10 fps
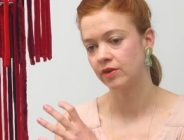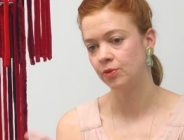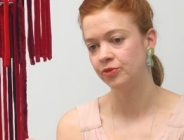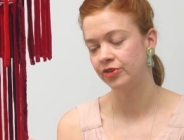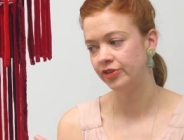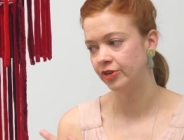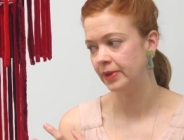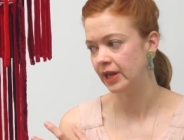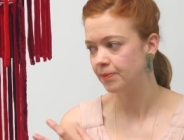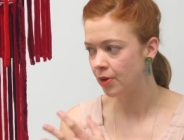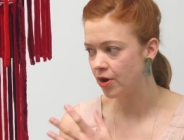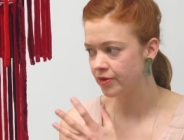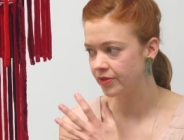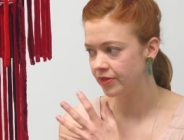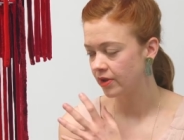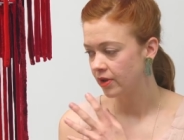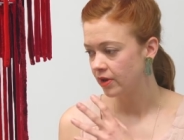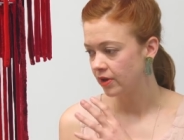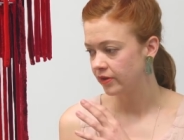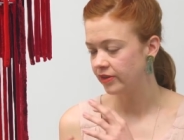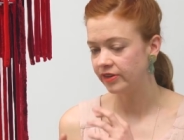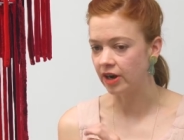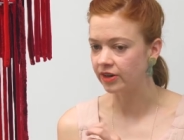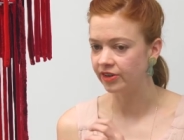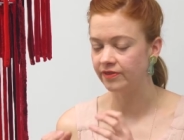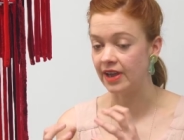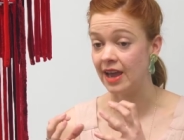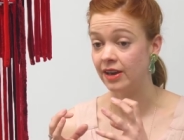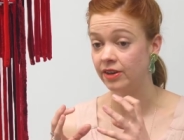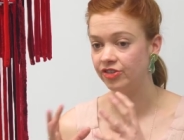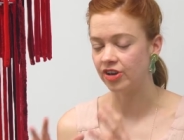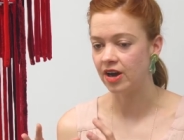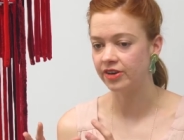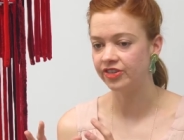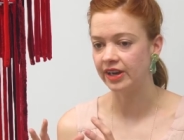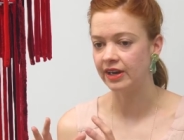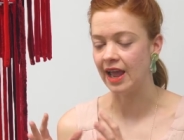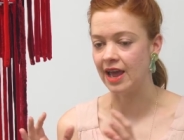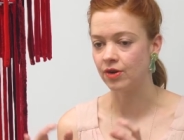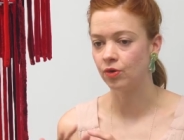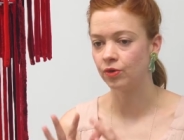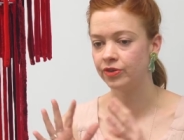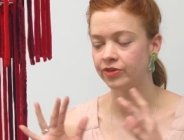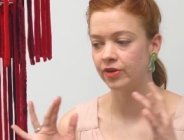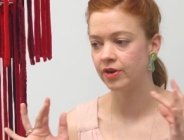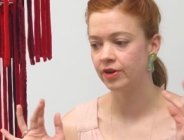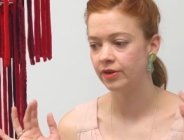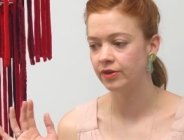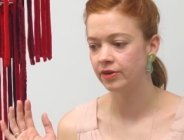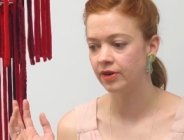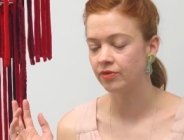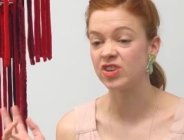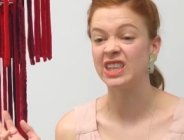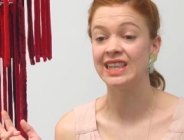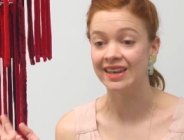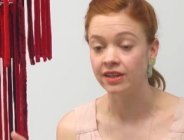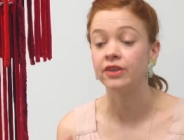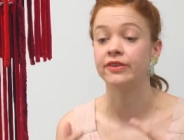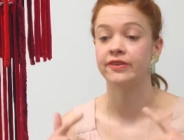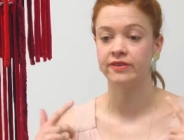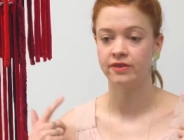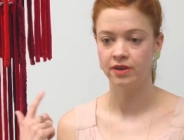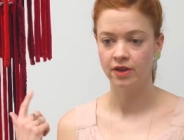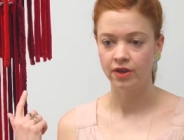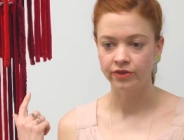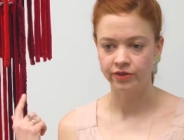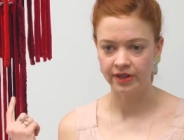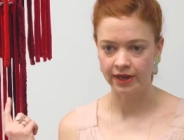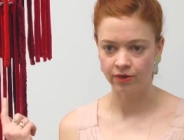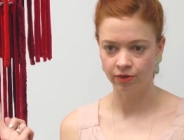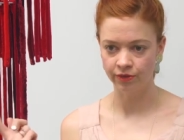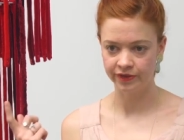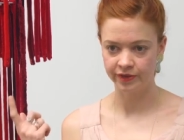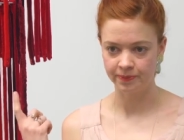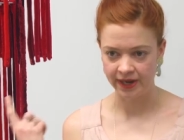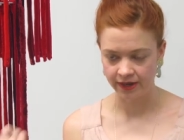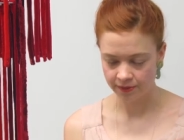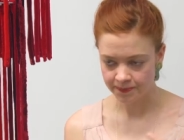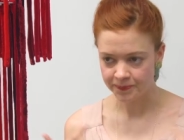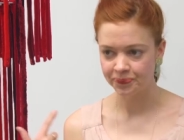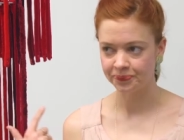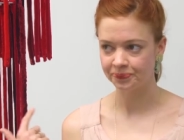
sculptures to be both seductive and enchanting and also relentless? So they all spin